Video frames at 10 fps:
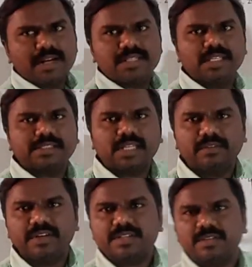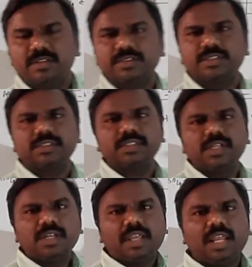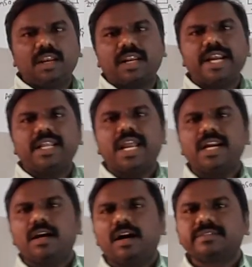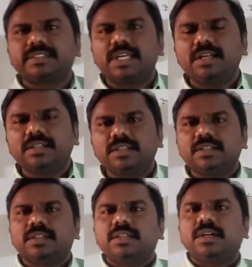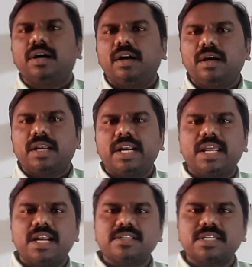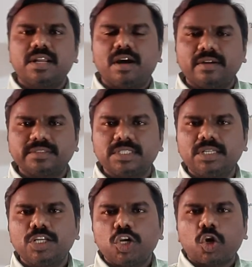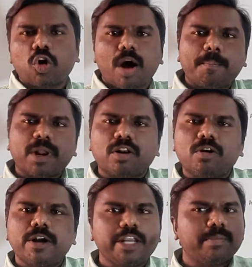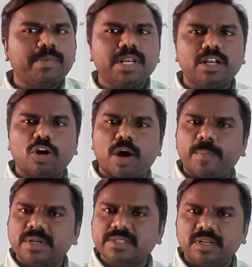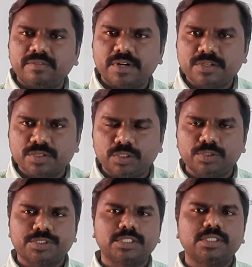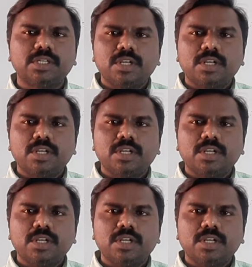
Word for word: in zinc sulfate solution in right hand half cell uh, right hand side half cell copper rod dipped in copper sulfate solution.